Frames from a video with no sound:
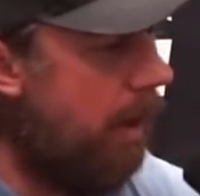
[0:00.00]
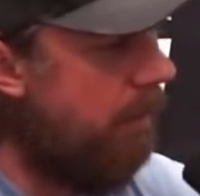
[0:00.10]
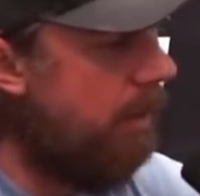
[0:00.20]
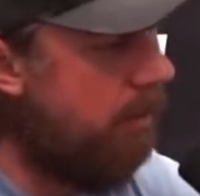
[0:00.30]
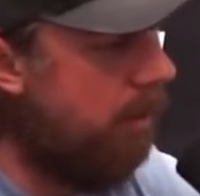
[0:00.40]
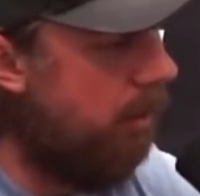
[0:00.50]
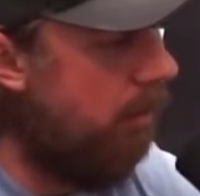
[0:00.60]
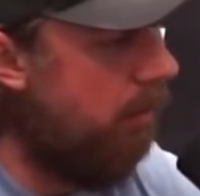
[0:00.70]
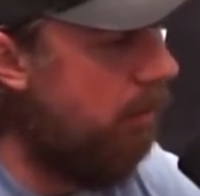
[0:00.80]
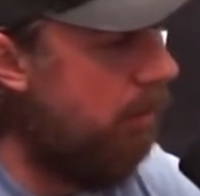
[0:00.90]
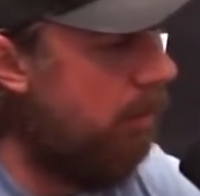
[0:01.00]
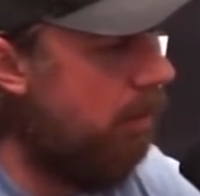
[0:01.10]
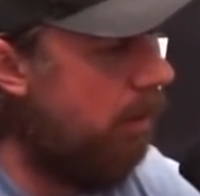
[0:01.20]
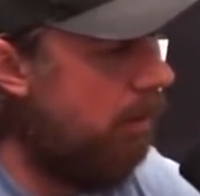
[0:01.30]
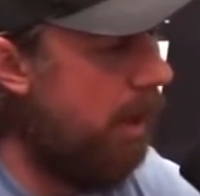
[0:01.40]
and then you go,
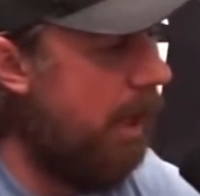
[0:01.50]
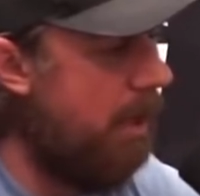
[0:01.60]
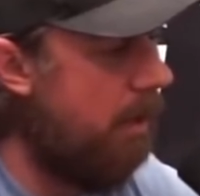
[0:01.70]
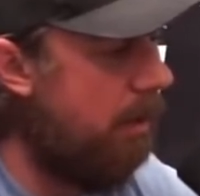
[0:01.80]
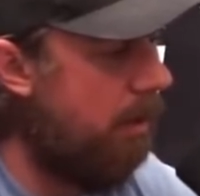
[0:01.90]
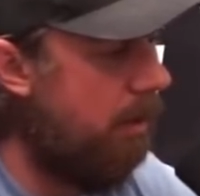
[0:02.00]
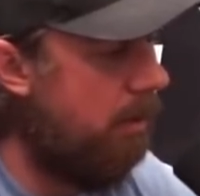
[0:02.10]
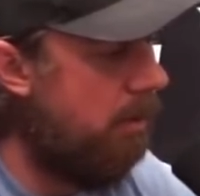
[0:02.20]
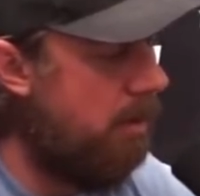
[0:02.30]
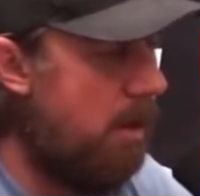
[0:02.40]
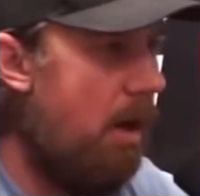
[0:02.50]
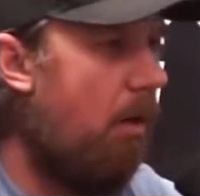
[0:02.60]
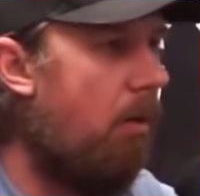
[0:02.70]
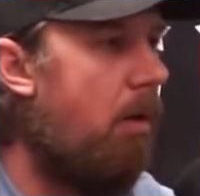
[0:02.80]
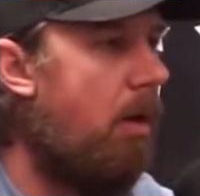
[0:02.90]
okay,
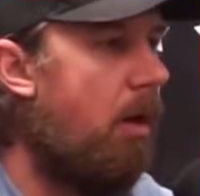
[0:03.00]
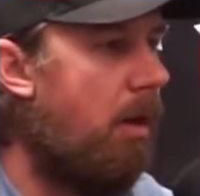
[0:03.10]
no,